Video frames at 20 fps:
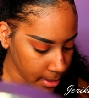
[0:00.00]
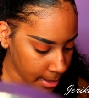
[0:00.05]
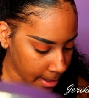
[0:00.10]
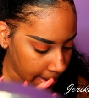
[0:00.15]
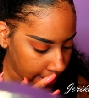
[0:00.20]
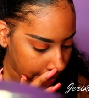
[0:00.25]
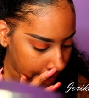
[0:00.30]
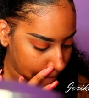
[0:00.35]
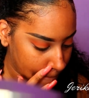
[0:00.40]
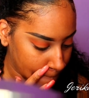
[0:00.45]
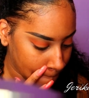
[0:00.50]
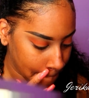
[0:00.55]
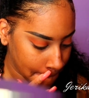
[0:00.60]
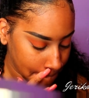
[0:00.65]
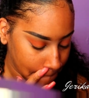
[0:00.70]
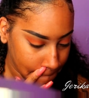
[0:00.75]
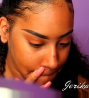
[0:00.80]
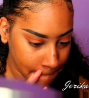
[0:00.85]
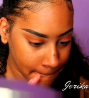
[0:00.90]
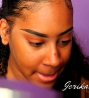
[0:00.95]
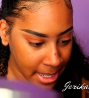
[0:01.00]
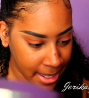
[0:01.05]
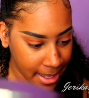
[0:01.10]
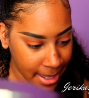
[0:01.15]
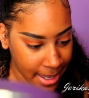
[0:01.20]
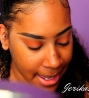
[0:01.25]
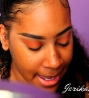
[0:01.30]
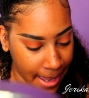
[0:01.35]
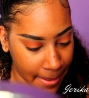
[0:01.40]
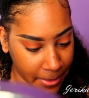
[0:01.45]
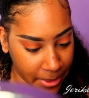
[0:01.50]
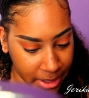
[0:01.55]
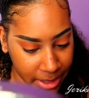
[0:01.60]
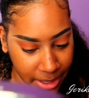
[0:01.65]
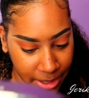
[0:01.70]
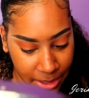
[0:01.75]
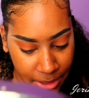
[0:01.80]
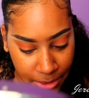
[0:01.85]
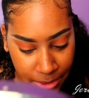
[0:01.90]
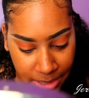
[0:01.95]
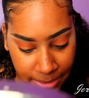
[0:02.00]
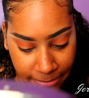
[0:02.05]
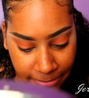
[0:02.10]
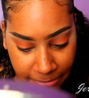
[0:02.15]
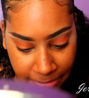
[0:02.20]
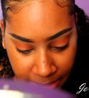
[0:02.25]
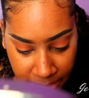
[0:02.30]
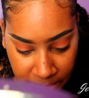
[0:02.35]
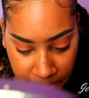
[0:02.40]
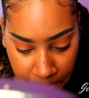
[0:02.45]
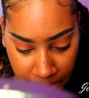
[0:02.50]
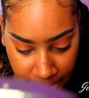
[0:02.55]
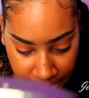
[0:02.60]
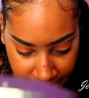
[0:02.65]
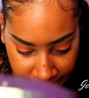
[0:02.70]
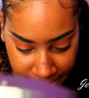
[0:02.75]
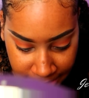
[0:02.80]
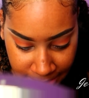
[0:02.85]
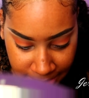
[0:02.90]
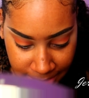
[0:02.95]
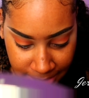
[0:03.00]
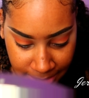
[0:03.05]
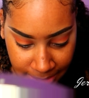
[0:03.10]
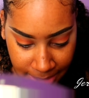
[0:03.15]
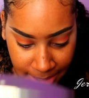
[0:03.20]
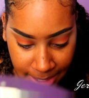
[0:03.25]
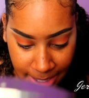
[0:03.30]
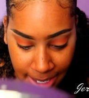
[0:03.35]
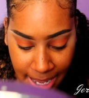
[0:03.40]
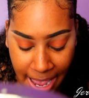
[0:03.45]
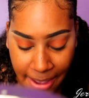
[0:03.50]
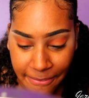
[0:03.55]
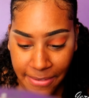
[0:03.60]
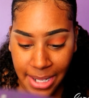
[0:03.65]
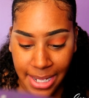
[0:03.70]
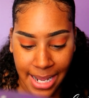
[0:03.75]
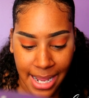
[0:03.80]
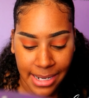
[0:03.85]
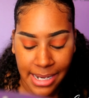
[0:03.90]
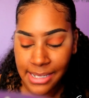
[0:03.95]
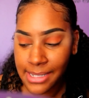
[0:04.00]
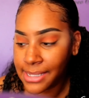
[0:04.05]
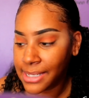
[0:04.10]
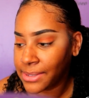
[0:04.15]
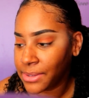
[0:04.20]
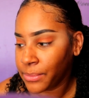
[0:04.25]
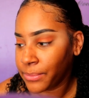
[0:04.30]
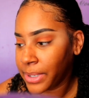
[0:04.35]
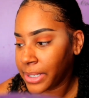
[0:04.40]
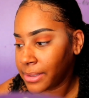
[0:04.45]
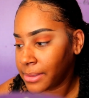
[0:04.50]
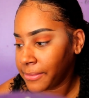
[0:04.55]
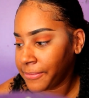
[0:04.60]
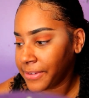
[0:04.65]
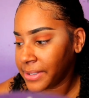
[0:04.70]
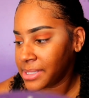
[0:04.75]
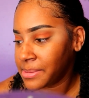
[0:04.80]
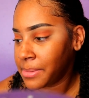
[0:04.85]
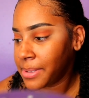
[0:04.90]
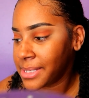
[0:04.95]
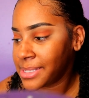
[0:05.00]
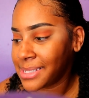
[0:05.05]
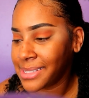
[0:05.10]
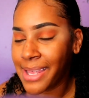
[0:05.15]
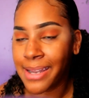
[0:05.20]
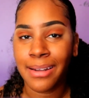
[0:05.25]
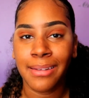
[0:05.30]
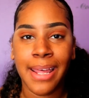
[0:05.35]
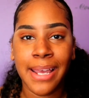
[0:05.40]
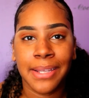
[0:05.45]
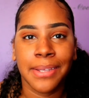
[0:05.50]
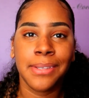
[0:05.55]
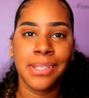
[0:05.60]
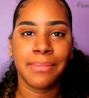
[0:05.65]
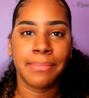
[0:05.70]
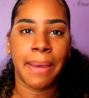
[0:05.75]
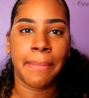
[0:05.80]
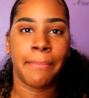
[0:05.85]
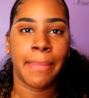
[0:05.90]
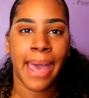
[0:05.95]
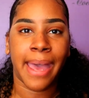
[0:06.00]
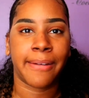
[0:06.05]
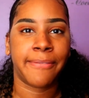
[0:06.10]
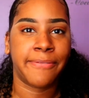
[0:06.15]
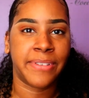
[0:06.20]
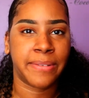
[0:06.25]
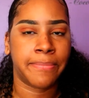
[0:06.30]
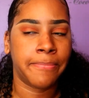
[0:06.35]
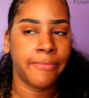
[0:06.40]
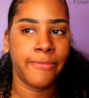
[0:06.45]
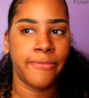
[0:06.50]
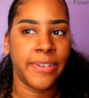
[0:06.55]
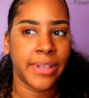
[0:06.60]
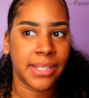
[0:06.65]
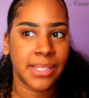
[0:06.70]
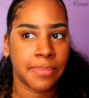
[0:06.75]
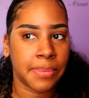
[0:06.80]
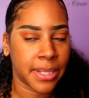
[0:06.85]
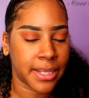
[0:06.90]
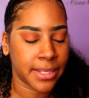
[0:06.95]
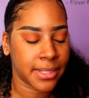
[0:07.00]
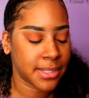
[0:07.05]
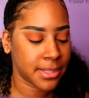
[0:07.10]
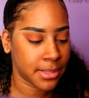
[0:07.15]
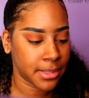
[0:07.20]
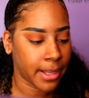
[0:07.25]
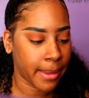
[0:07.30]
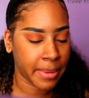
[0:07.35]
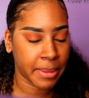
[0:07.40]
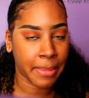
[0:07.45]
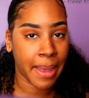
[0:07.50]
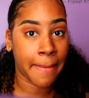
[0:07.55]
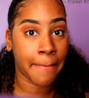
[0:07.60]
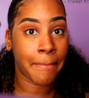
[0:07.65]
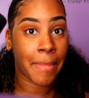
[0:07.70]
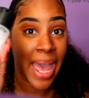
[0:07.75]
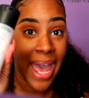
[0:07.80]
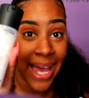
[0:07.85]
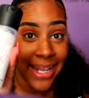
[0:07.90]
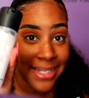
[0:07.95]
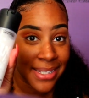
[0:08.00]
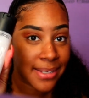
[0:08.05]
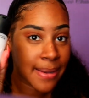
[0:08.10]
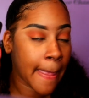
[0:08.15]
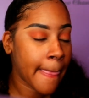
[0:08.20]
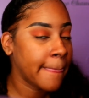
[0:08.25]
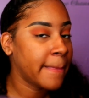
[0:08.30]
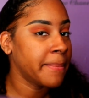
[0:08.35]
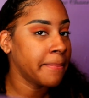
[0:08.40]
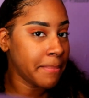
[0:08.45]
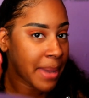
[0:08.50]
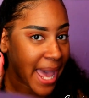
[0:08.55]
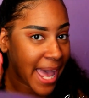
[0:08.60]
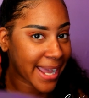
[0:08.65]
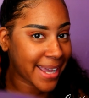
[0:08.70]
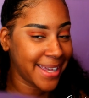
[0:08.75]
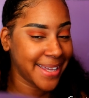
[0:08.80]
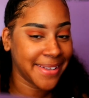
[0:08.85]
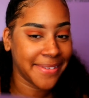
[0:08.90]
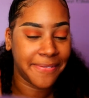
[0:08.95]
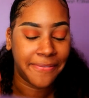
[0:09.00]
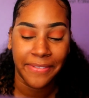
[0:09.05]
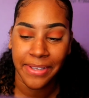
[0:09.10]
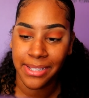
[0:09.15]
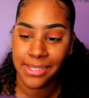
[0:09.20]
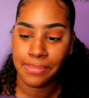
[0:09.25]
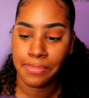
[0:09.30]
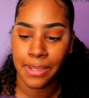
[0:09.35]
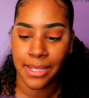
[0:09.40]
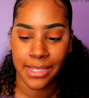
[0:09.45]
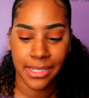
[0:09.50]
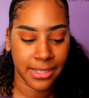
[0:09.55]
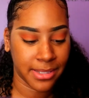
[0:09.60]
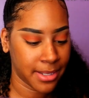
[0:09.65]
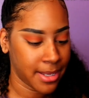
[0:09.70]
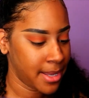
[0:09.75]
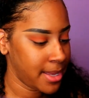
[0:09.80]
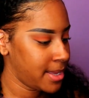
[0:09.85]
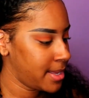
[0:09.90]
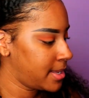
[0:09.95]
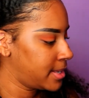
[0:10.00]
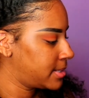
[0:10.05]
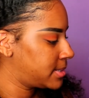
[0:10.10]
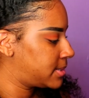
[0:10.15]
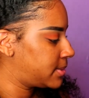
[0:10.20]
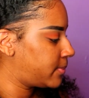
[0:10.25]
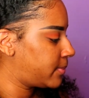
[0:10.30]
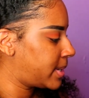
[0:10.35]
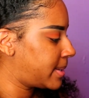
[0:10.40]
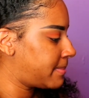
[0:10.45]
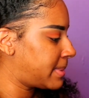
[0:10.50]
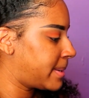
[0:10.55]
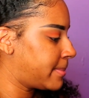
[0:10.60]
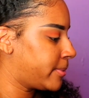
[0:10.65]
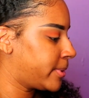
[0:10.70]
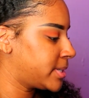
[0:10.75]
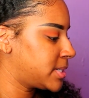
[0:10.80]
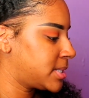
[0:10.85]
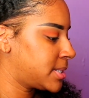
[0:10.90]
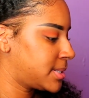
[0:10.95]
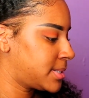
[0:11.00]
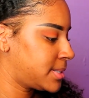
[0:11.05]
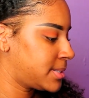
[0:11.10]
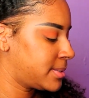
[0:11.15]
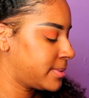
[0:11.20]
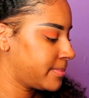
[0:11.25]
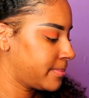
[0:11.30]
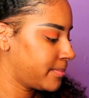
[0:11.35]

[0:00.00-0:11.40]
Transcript: I'm gonna use some Fix Plus. I feel like I need to get the regular Fix Plus because I don't like using my MAC Fix Plus. I mean my matte MAC Fix Plus to wet my brushes.